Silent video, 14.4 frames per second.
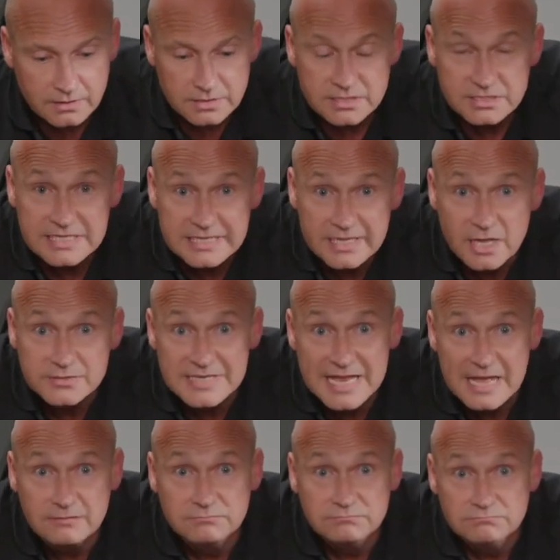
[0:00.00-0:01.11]
seat goes
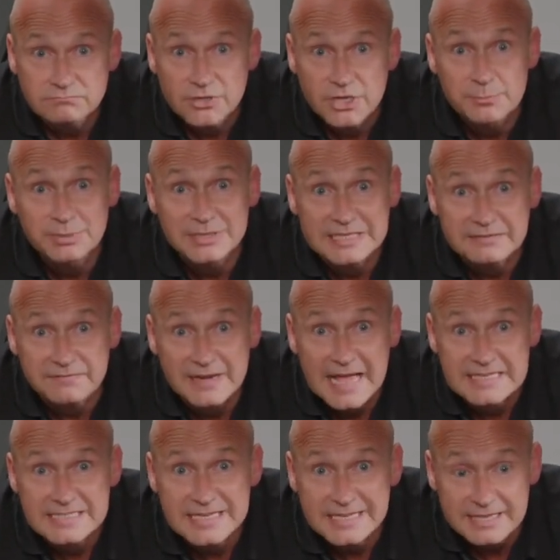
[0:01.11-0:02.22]
down completely
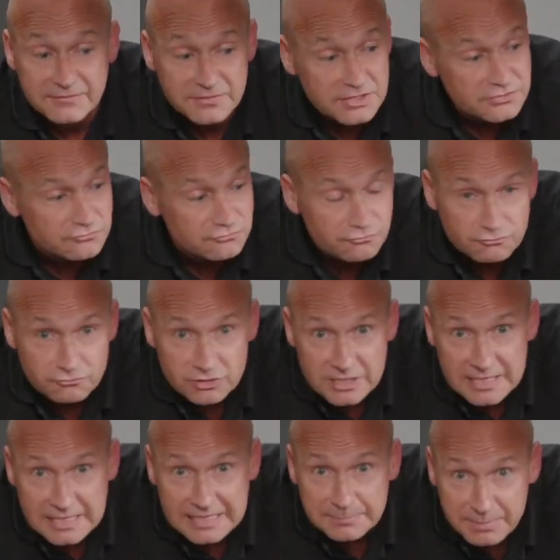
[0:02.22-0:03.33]
flat, giving us
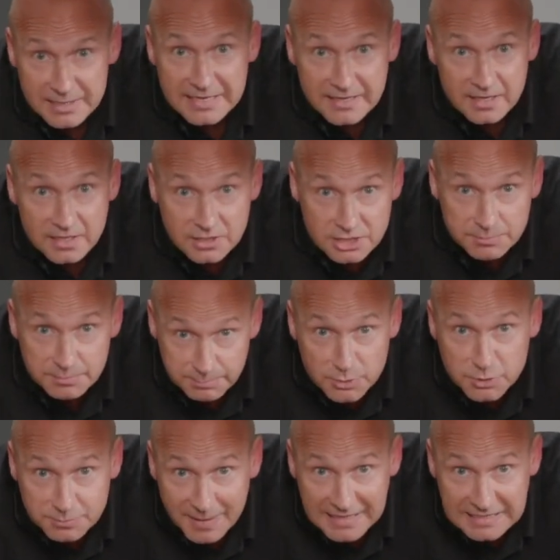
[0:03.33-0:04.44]
really big
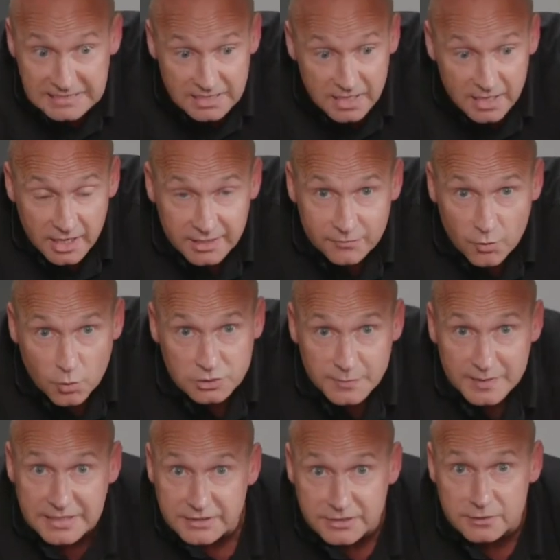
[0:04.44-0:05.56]
boot space, and of course
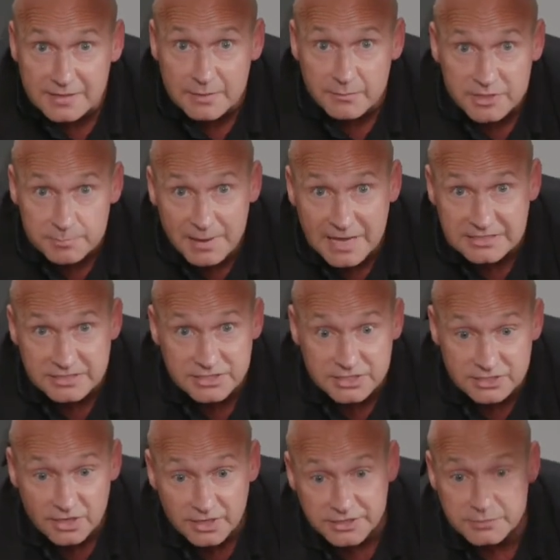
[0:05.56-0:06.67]
we can do that with the passenger
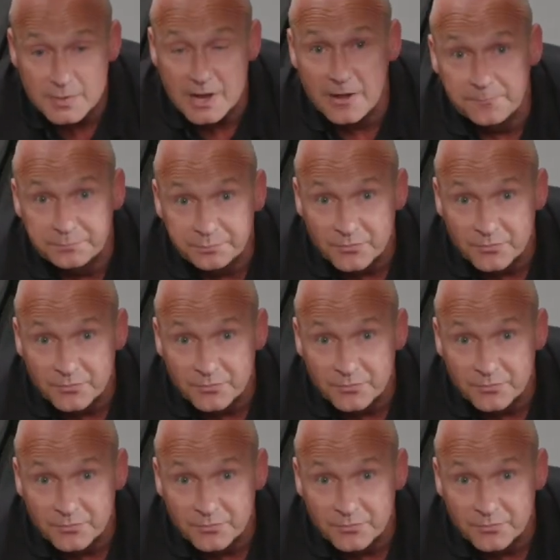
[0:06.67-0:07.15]
side as well.